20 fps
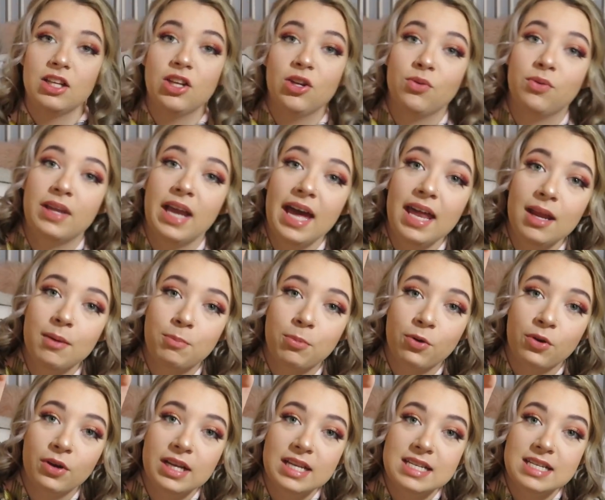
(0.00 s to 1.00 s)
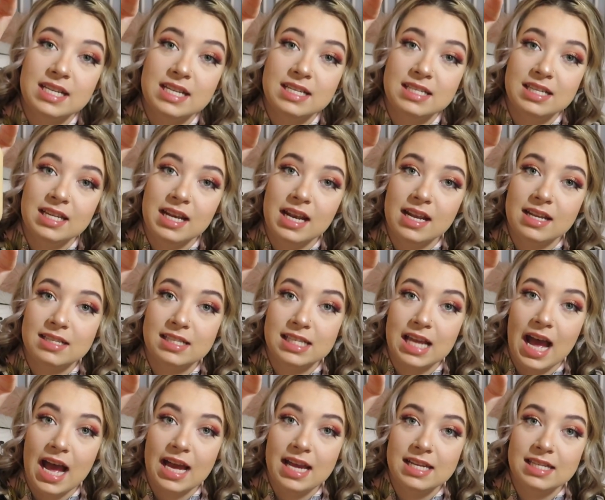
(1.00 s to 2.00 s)
you get a pretty decent
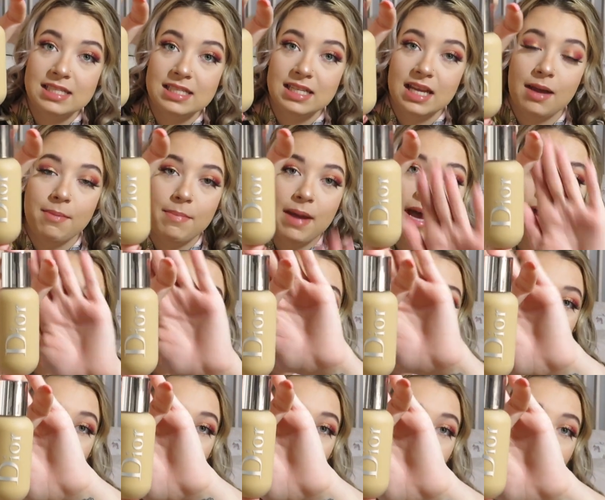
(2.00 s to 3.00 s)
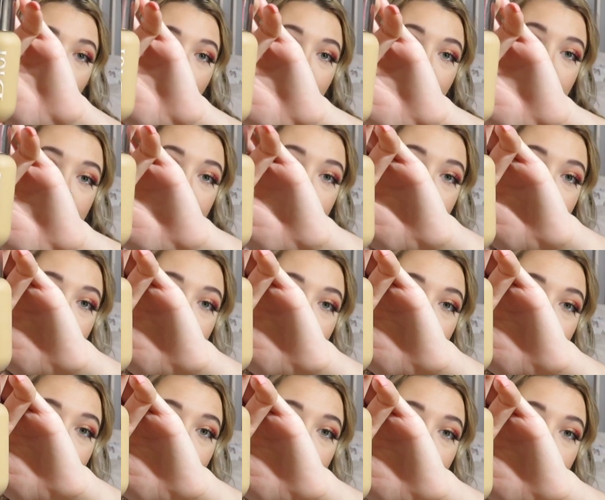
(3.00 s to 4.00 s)
size amount of product in
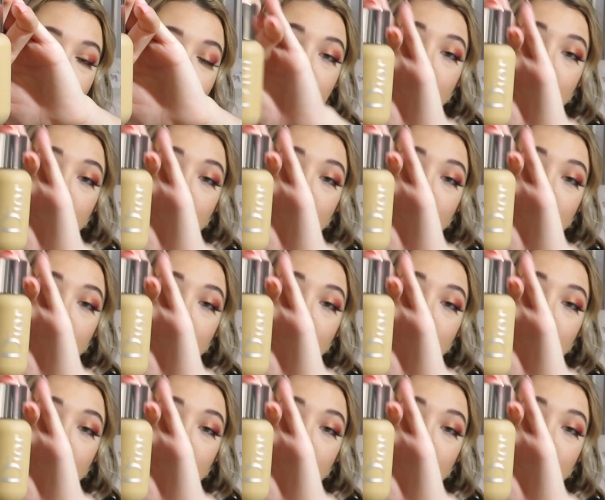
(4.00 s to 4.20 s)
here.